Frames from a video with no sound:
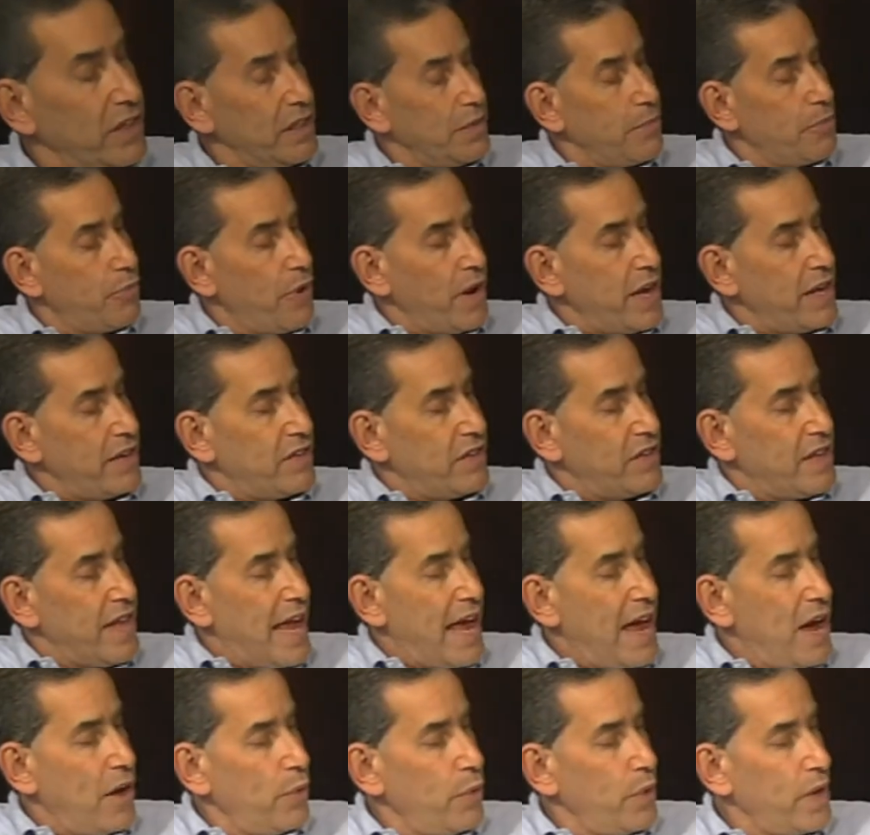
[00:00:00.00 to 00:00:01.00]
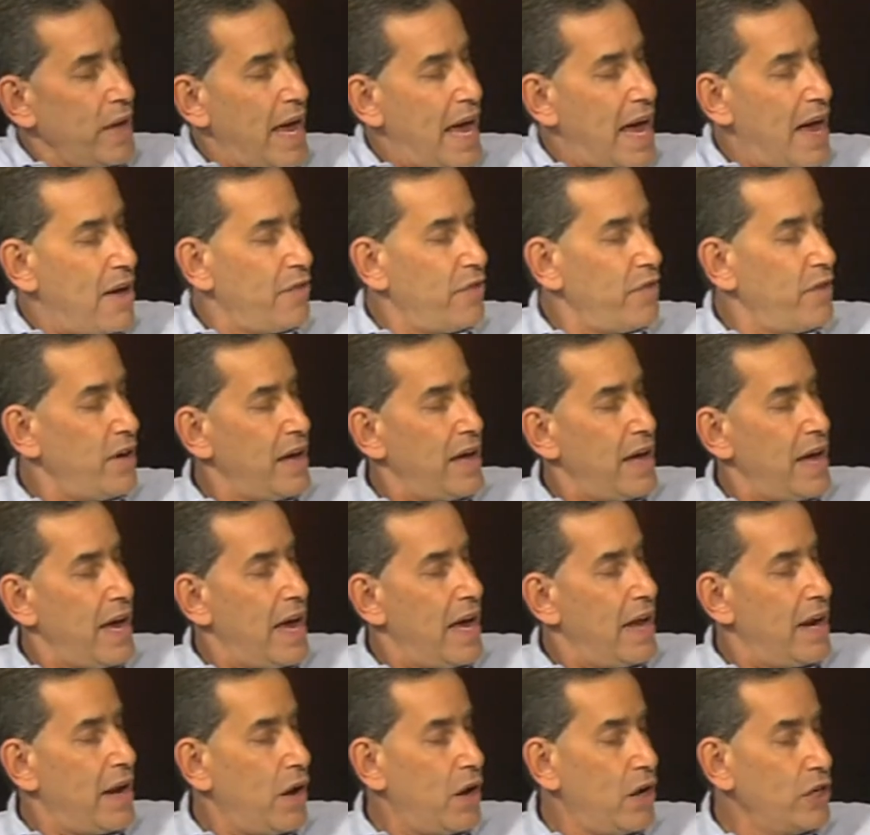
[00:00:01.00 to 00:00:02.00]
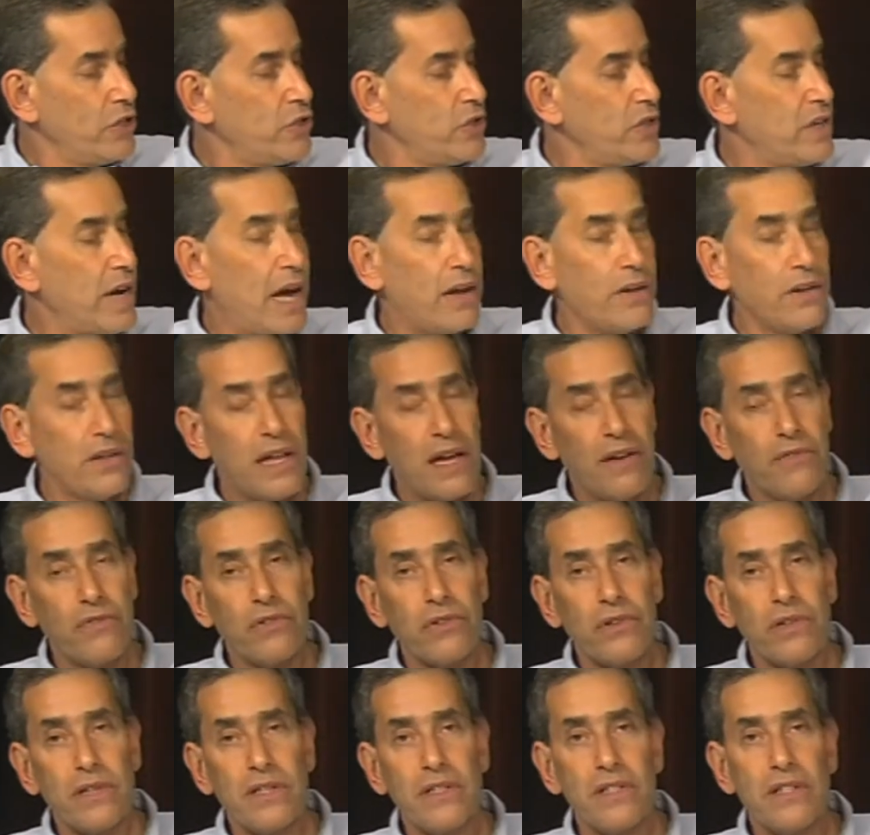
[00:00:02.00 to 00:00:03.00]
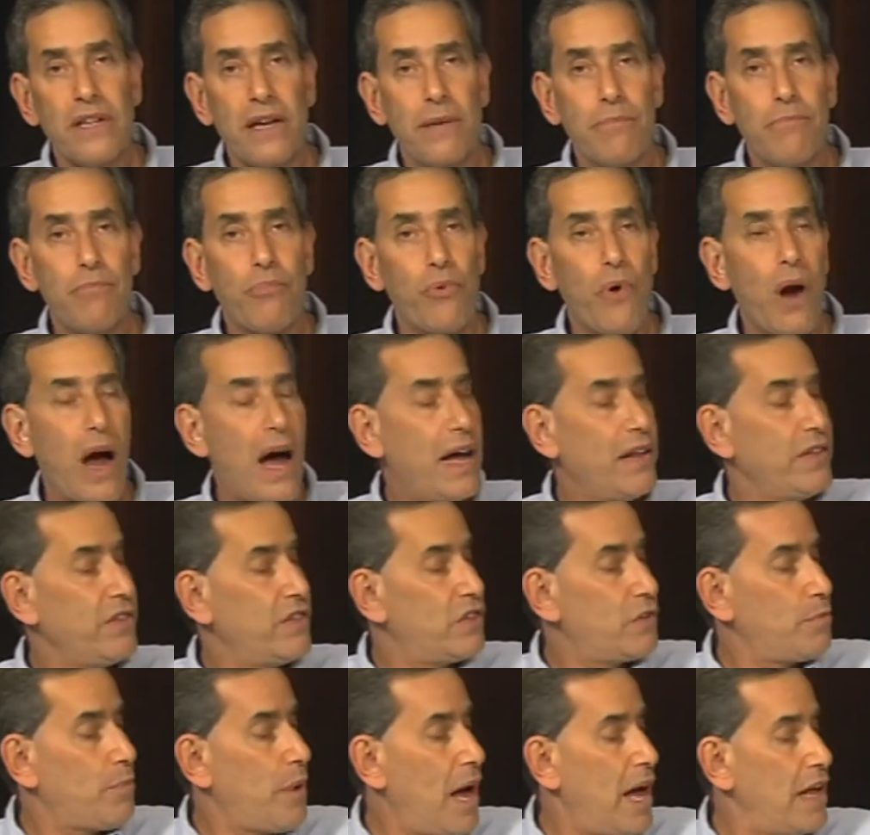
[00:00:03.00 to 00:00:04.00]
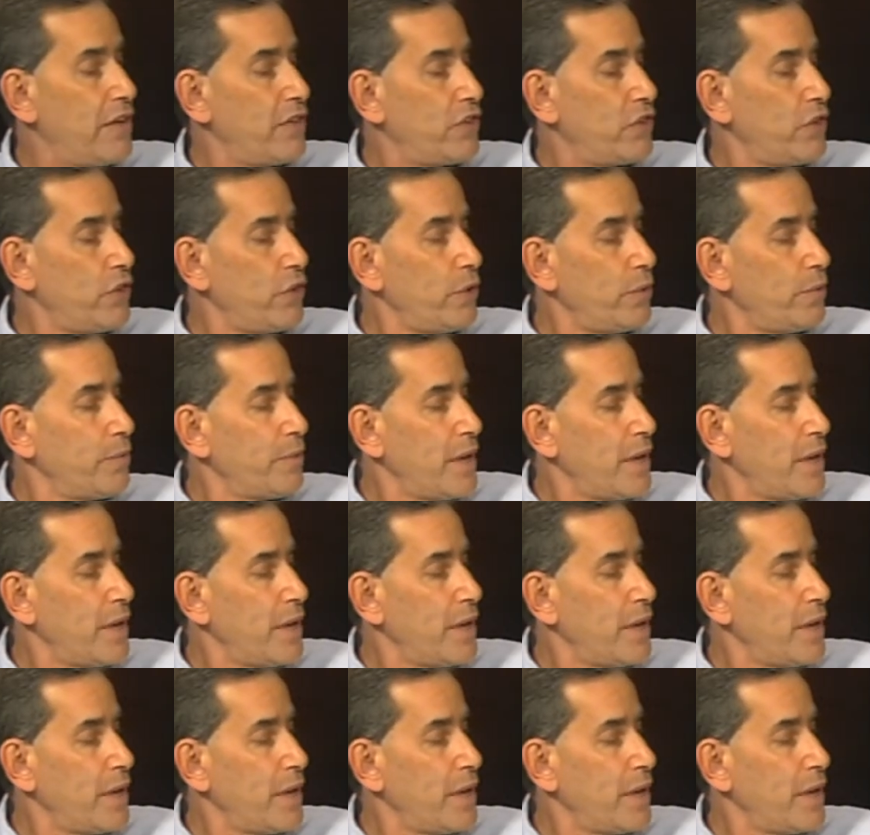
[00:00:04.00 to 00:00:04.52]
breaks down. We have at a $100 level is a bronze sponsor.